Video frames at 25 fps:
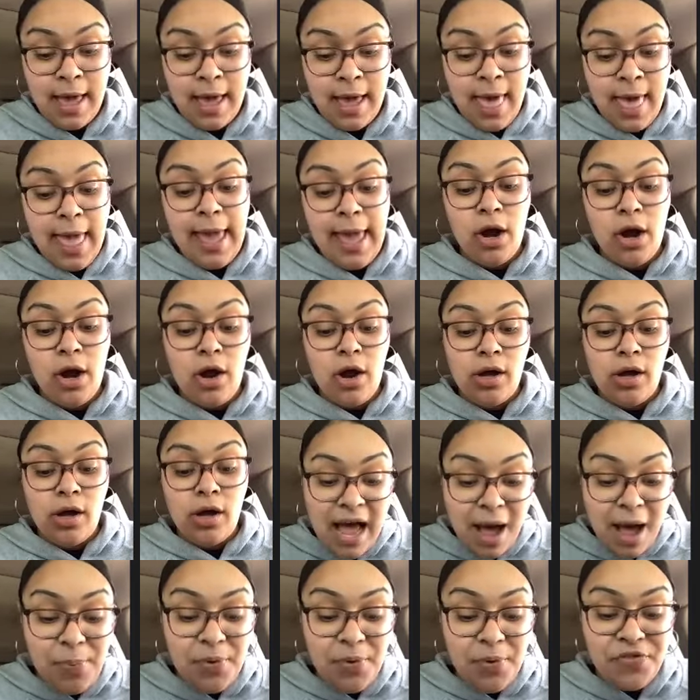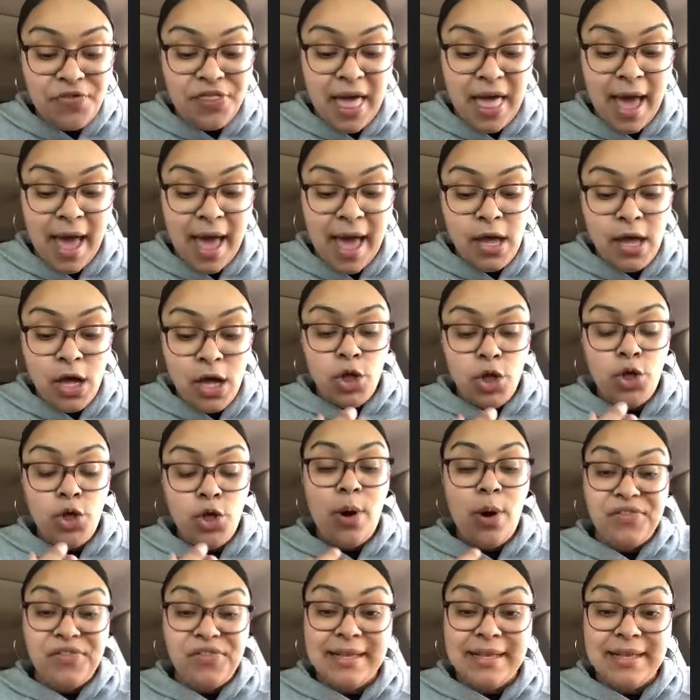And on top of that, you have
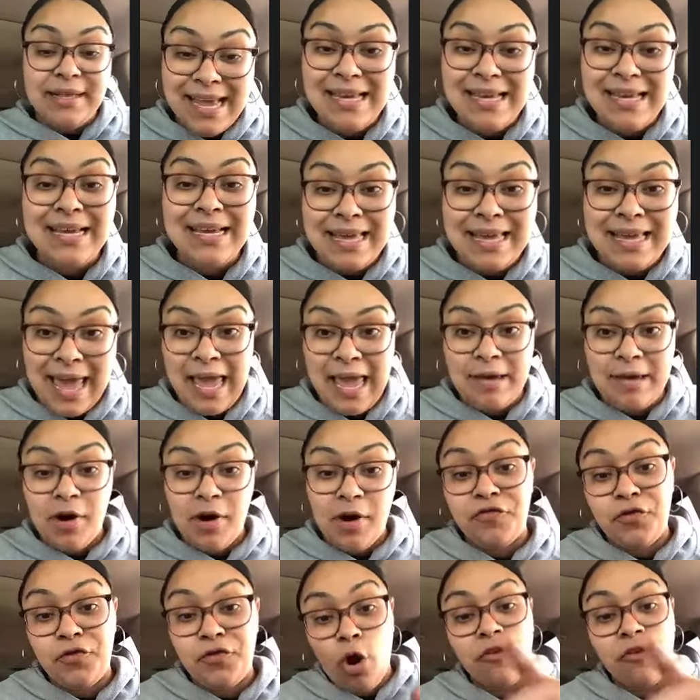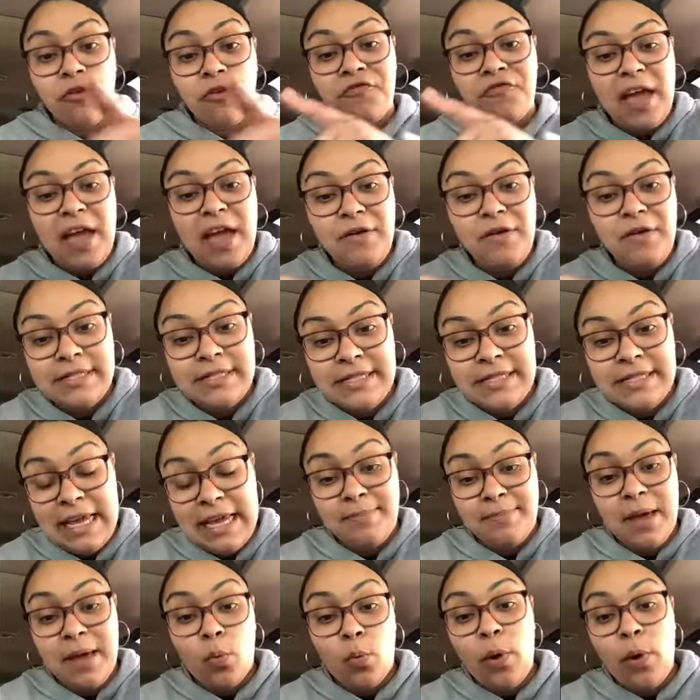to attend a game of your favorite team
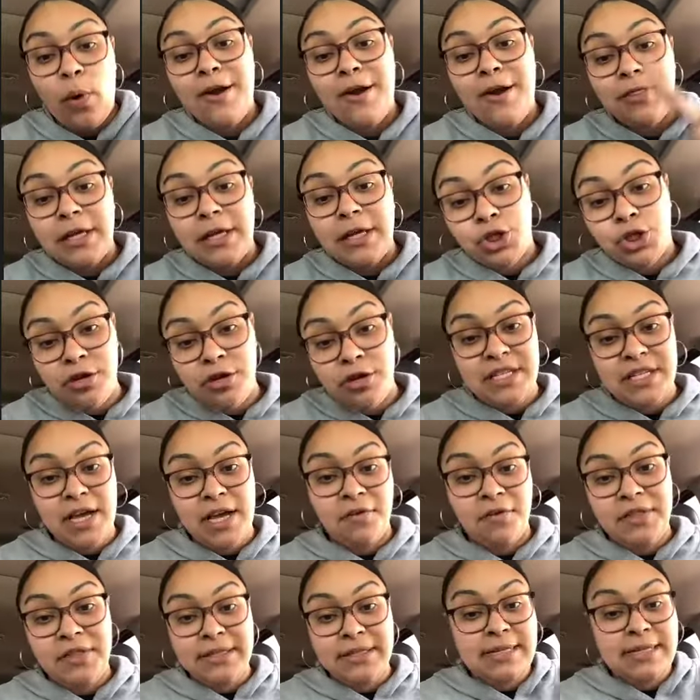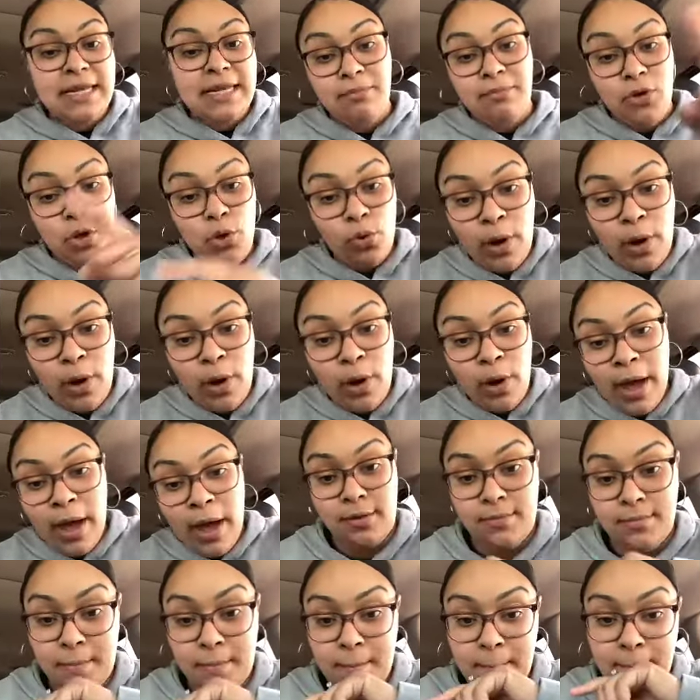and wear the jersey of the team you hate.
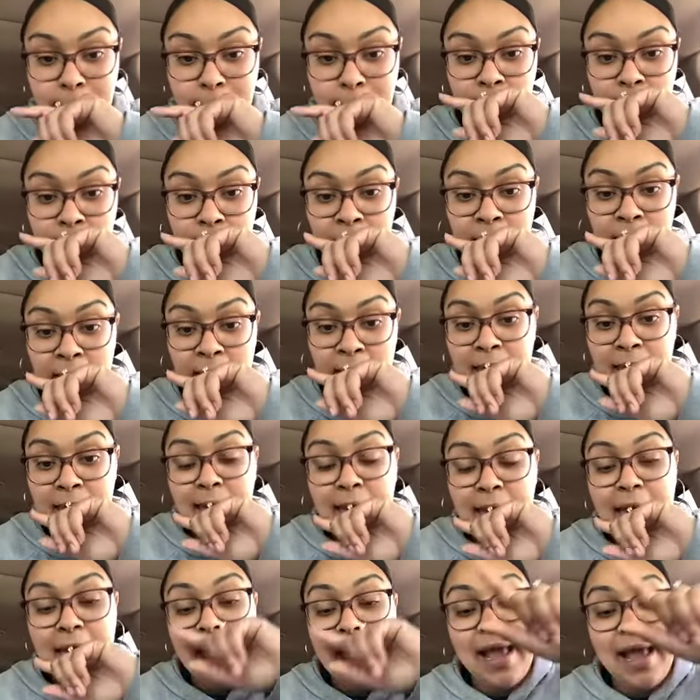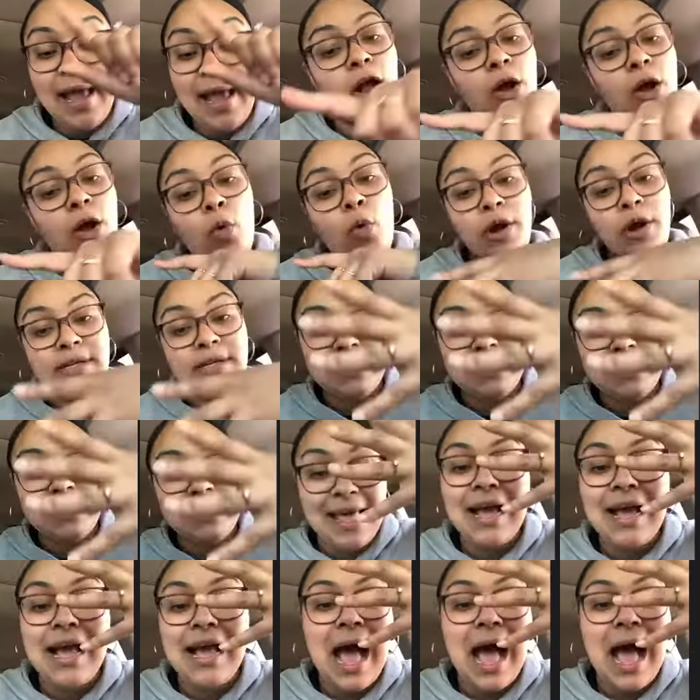And Eric Worre said that
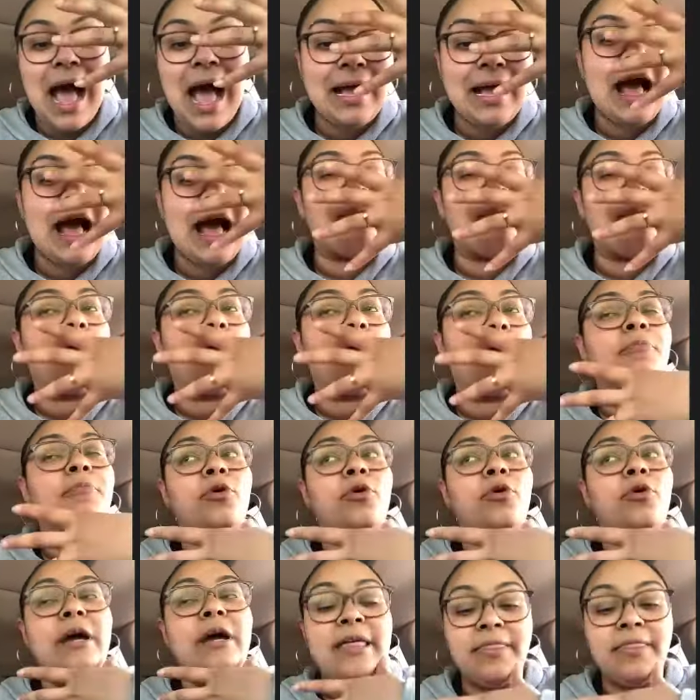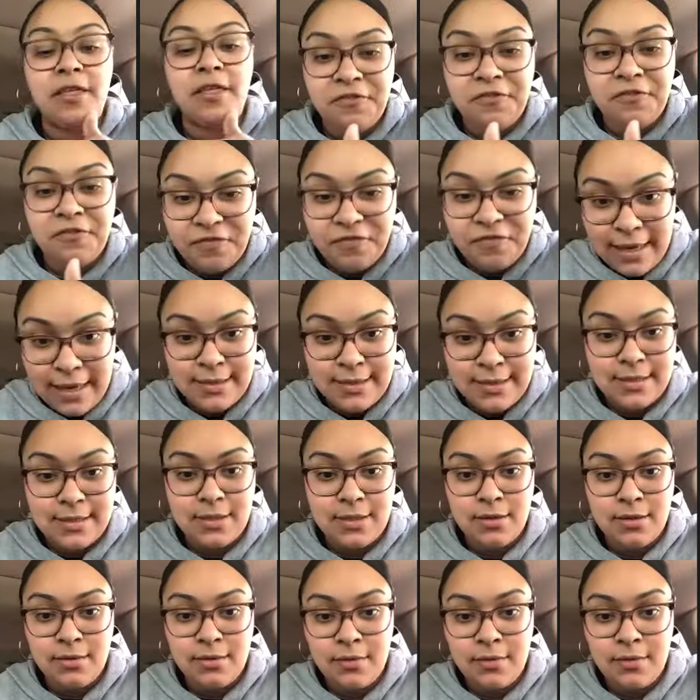guy got purple in the face
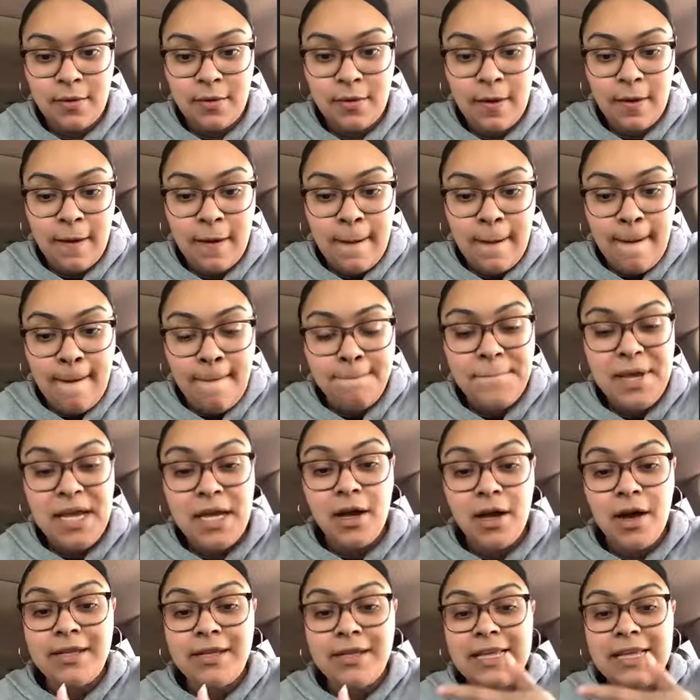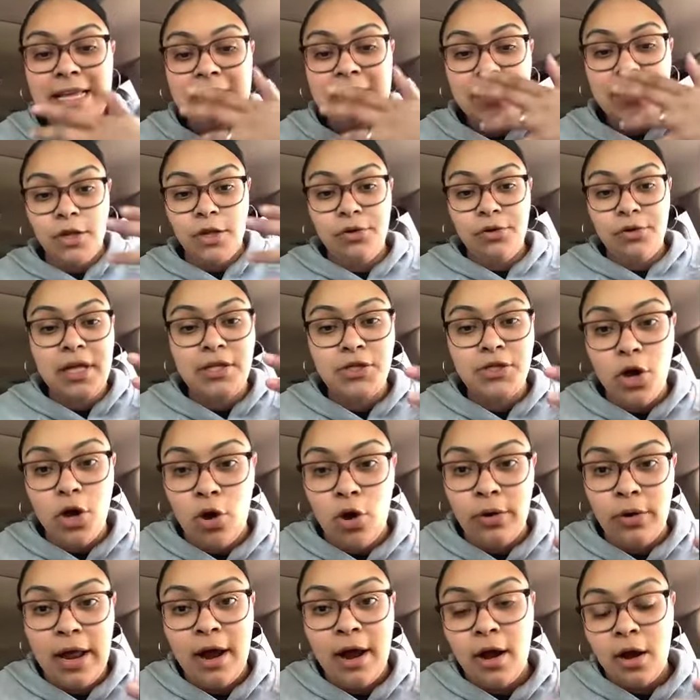because he literally
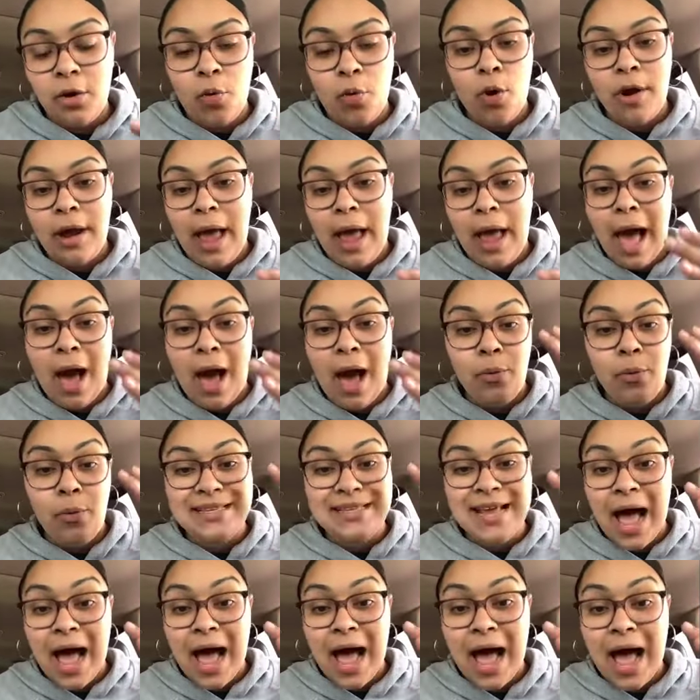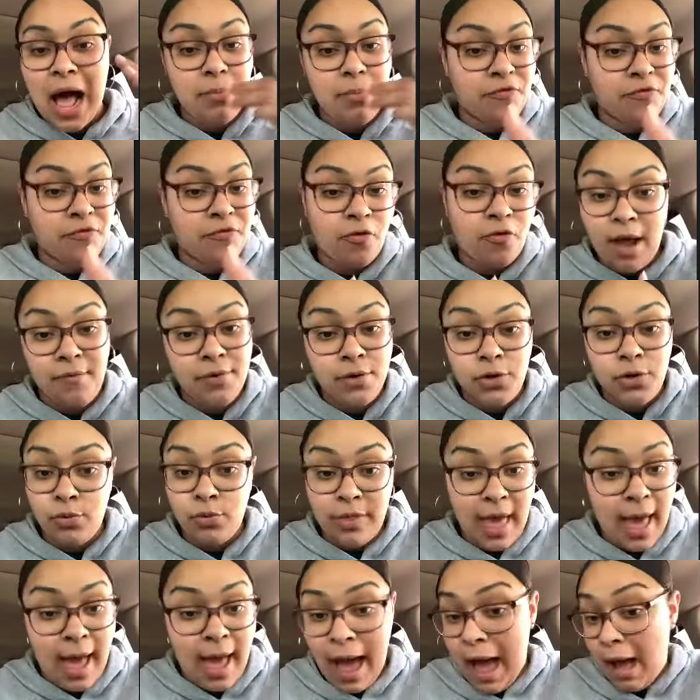told Eric Worre, I would die before I ever do
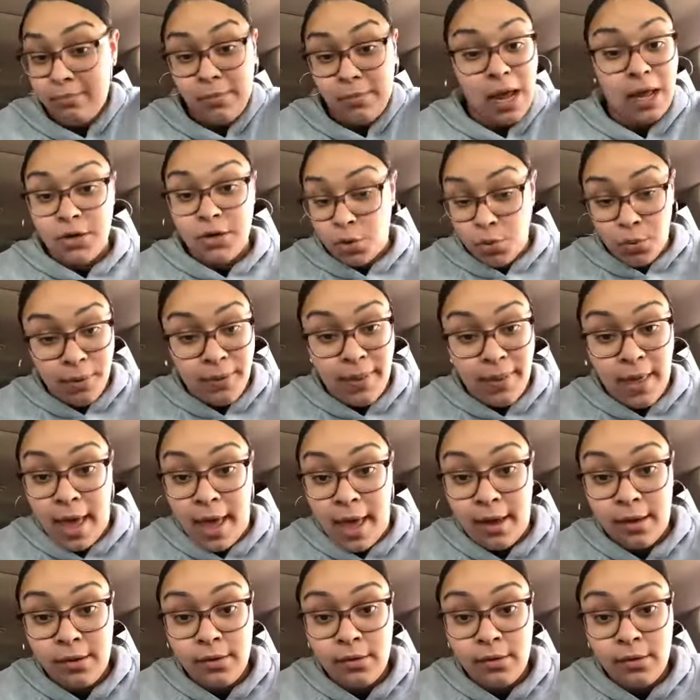that. I'm not doing that.